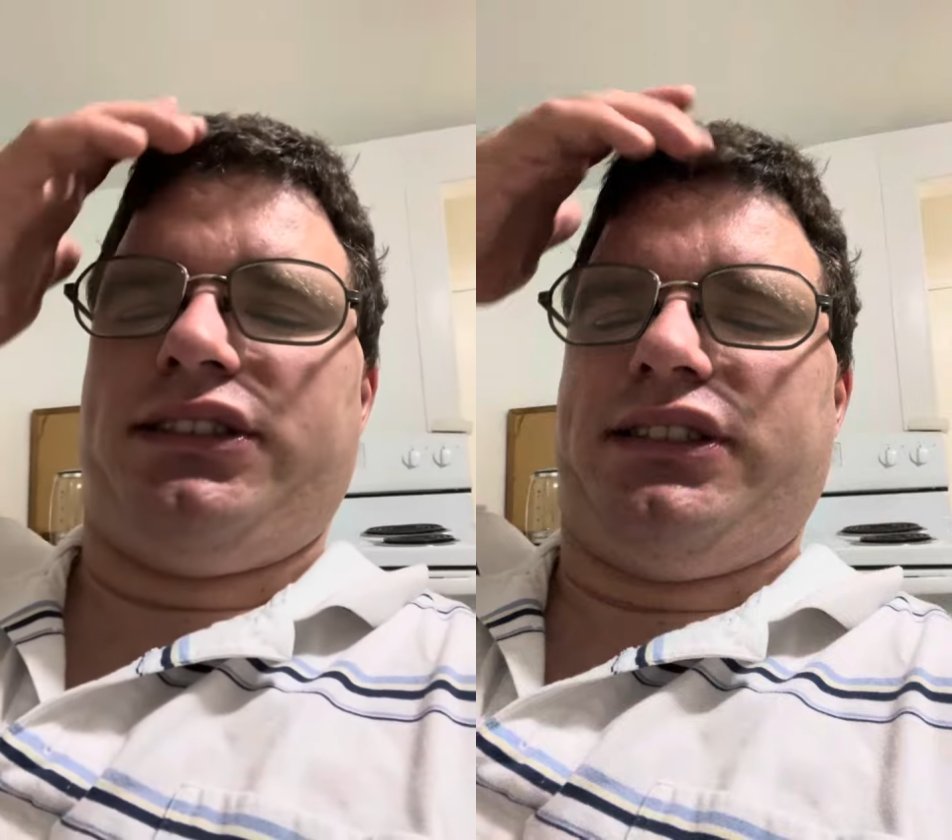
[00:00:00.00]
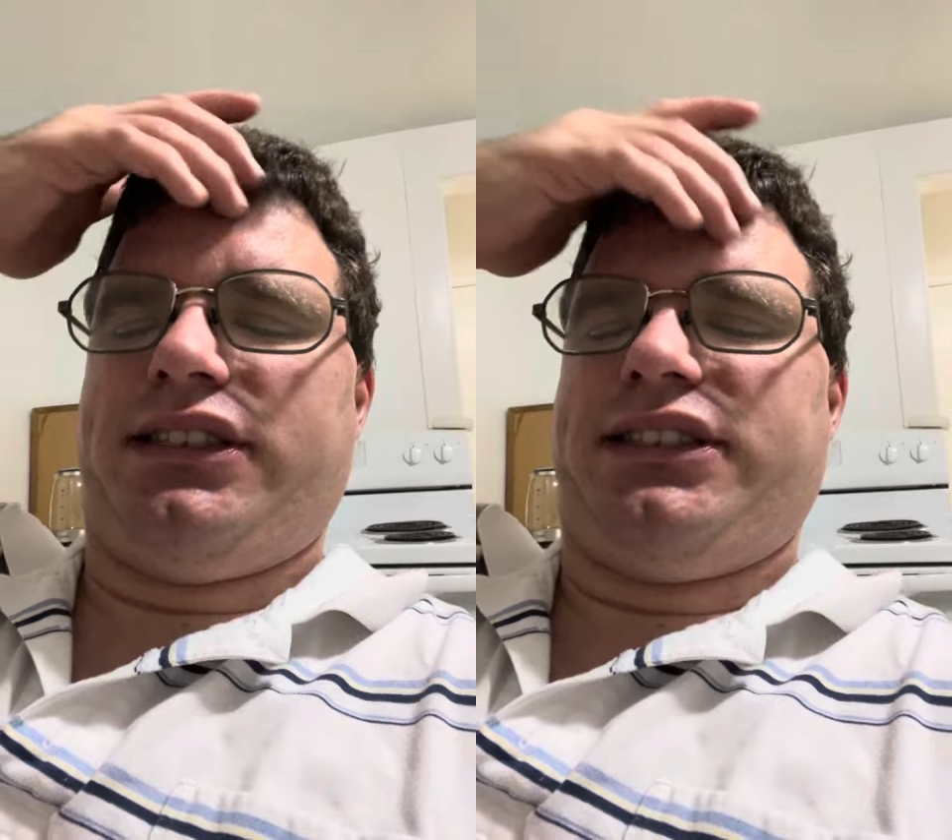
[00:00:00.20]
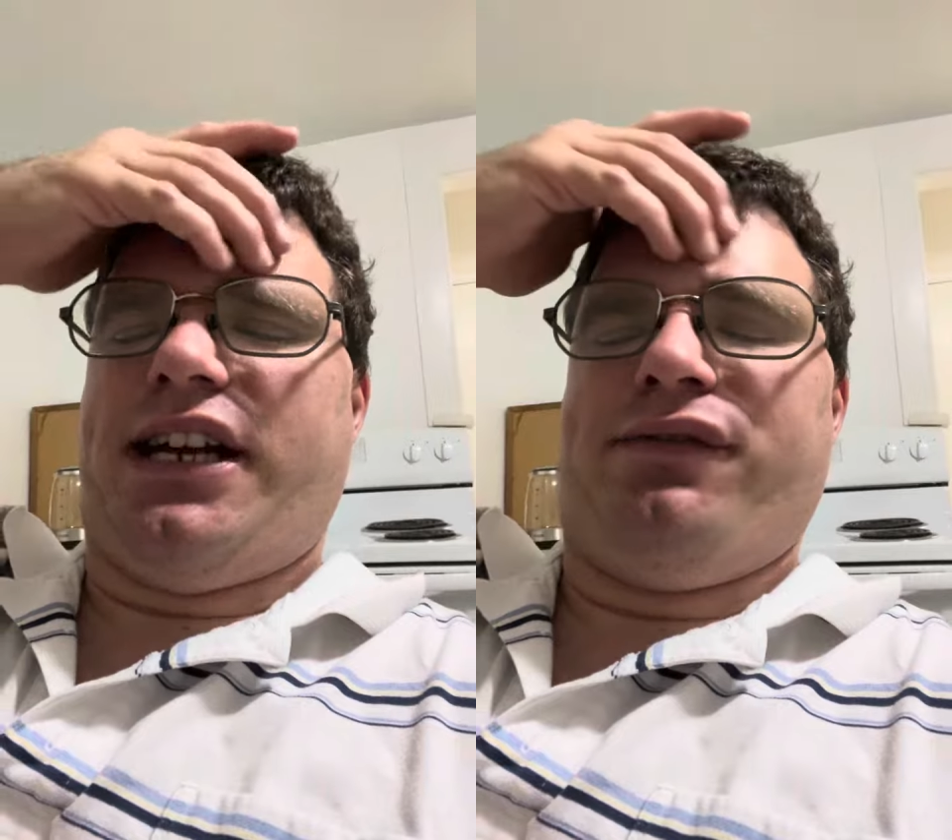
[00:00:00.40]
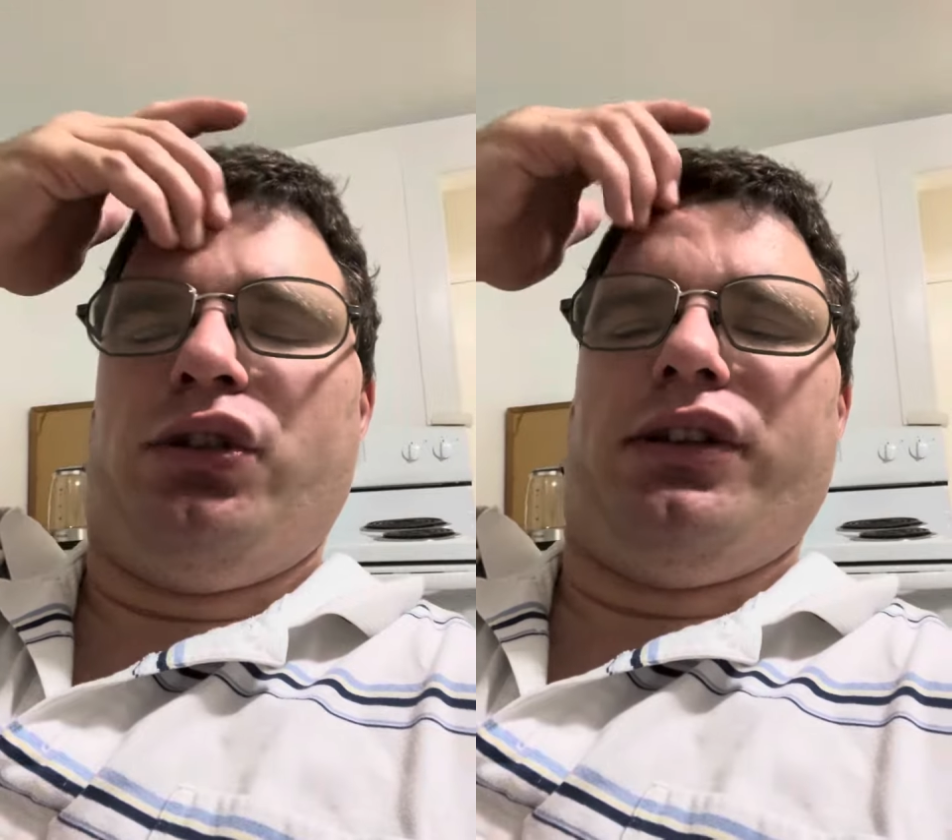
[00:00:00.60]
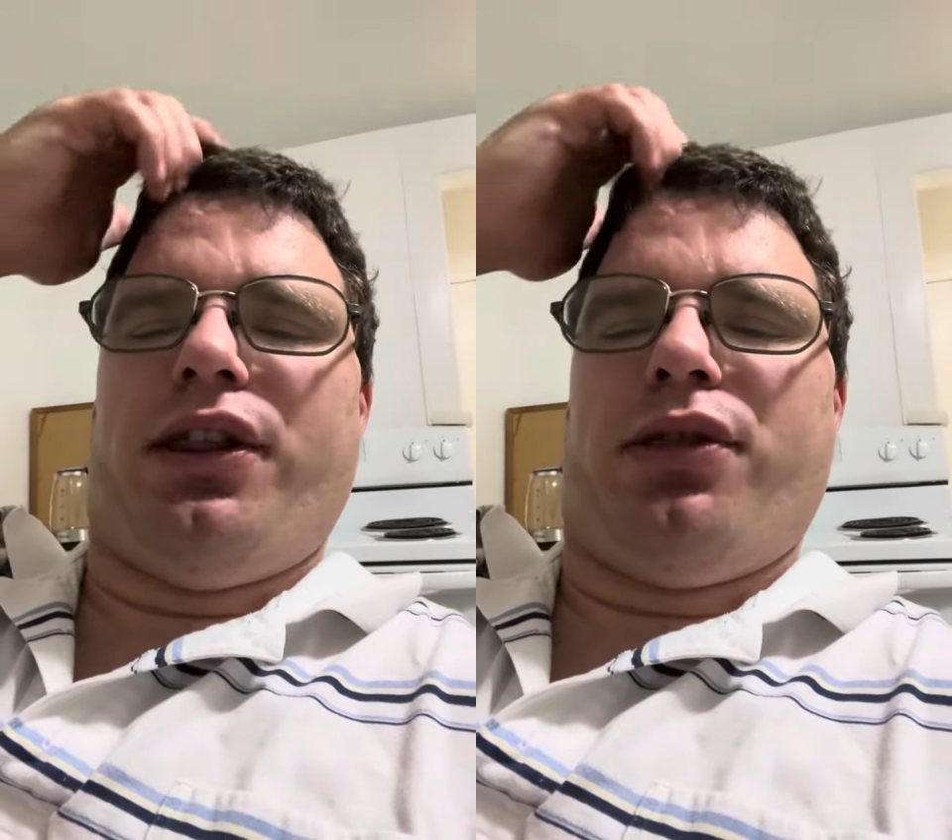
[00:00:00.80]
this
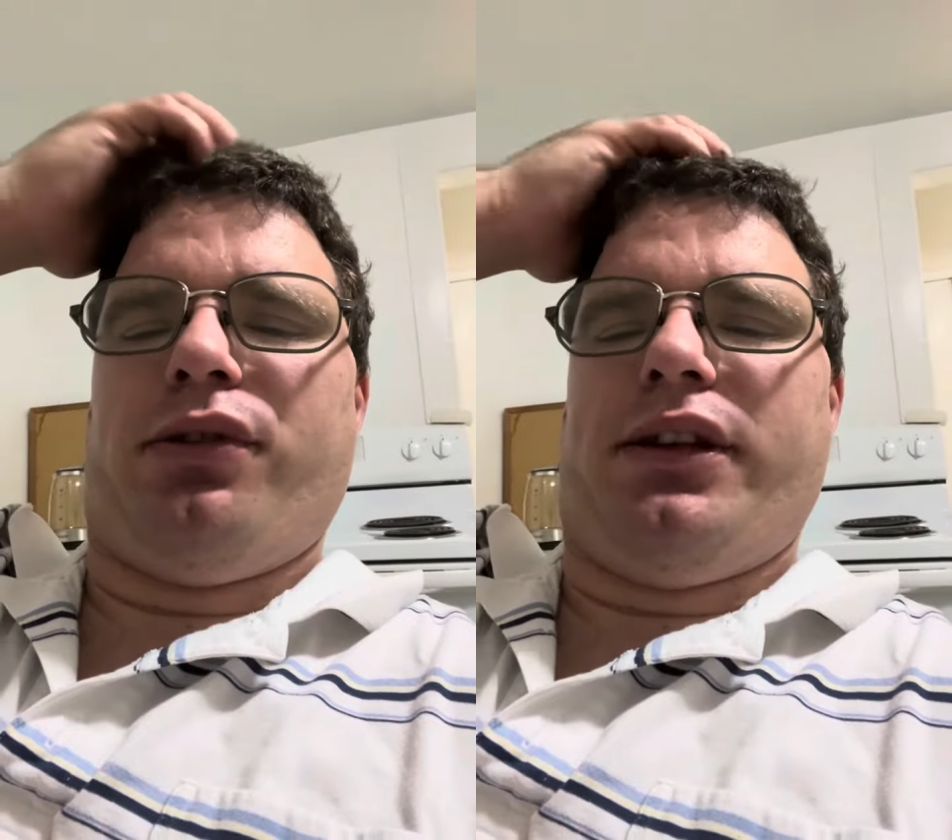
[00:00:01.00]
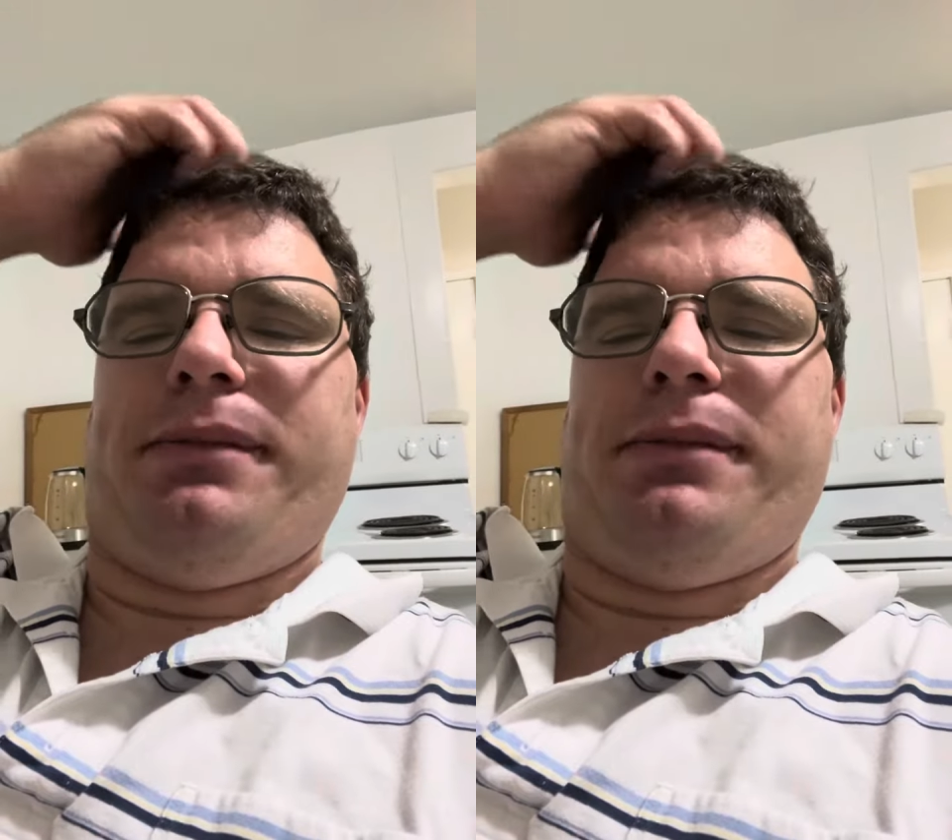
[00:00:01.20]
afternoon at 3